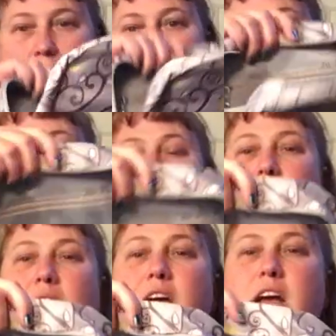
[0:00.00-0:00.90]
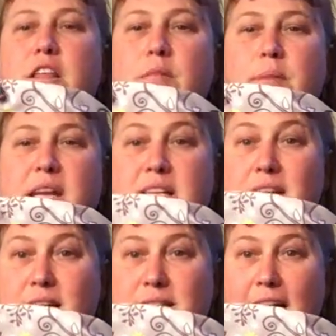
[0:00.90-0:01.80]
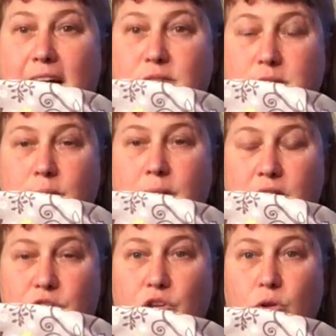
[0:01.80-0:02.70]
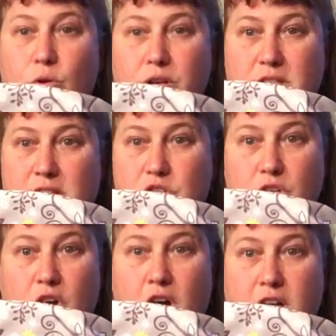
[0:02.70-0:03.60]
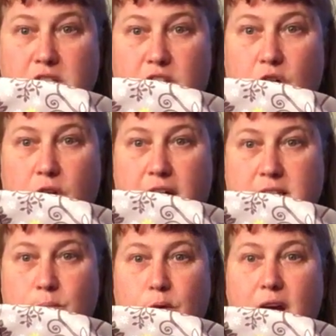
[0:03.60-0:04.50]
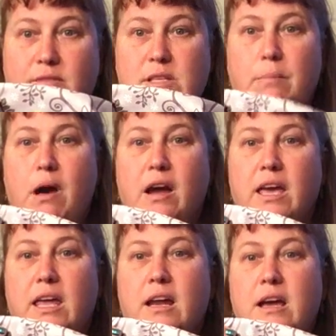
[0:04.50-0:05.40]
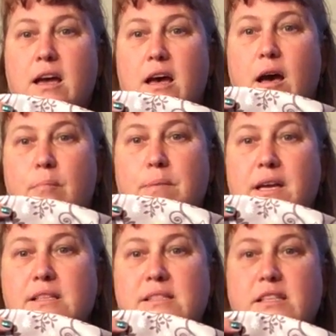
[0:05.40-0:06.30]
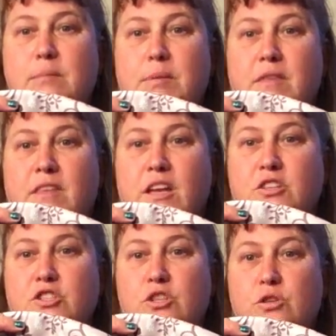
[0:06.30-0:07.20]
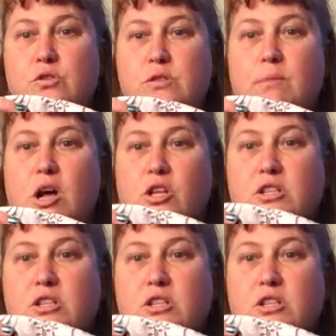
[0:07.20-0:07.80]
the midi. The midi does have some internal organization on its own. It has a privacy pocket, a big slip, and then two smaller